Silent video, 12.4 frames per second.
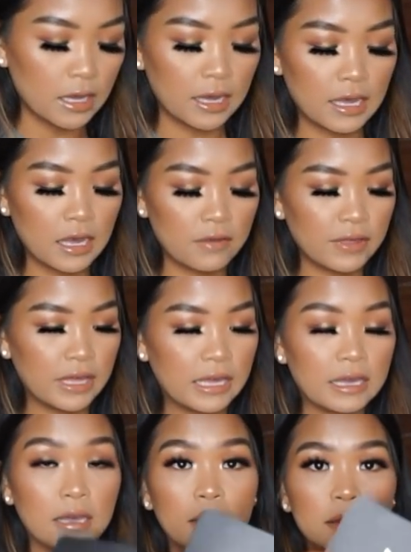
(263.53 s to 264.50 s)
I have
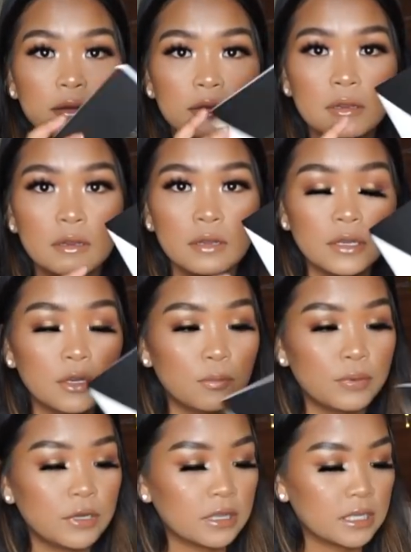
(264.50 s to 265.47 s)
a
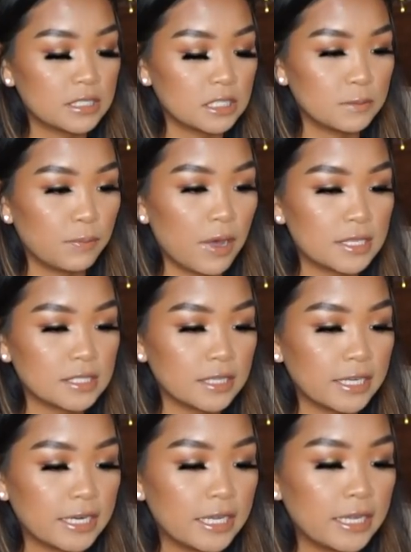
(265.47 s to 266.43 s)
notebook that says Boss
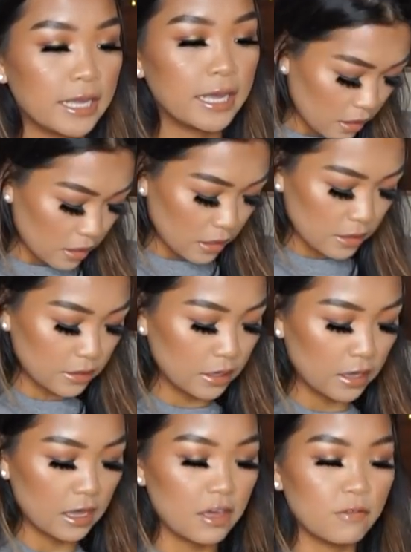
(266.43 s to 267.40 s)
Lady, and then
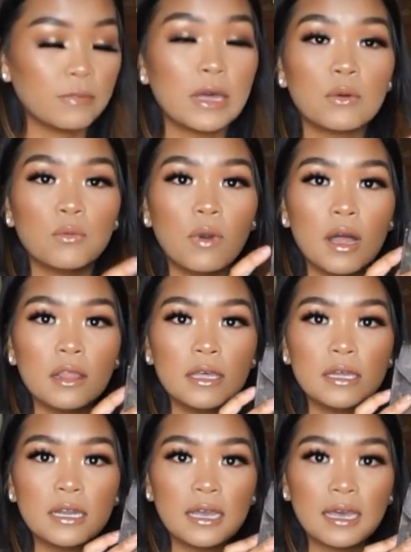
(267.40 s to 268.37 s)
I have my
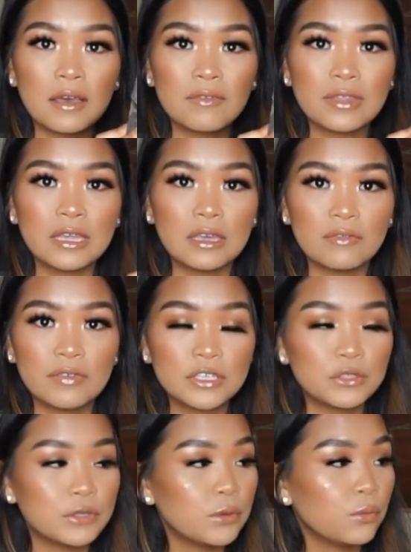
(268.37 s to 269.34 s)
wallet. I have the
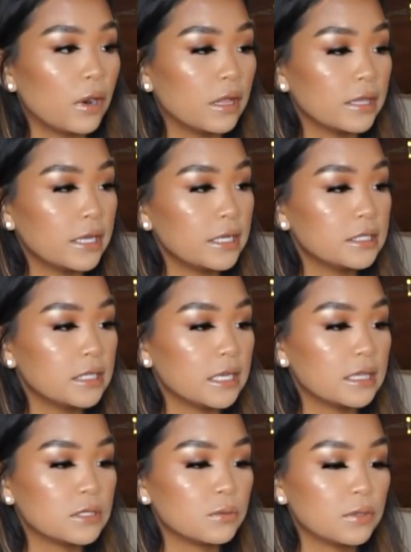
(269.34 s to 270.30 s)
Victorine wallet,
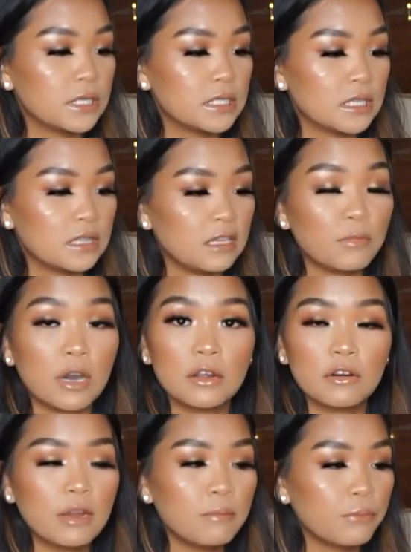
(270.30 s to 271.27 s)
and this one is in the
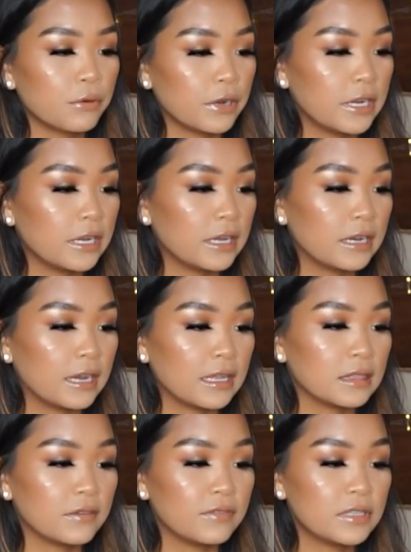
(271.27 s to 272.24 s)
monogram print, and I
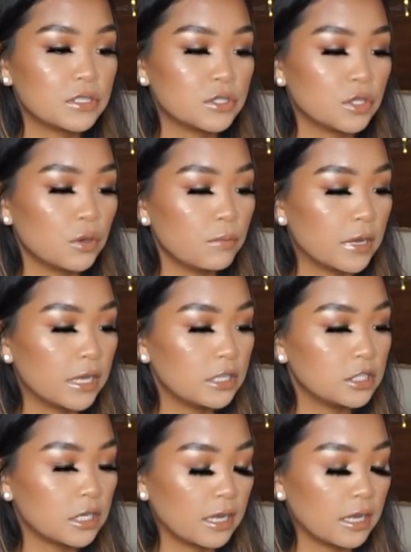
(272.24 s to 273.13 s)
love it so much.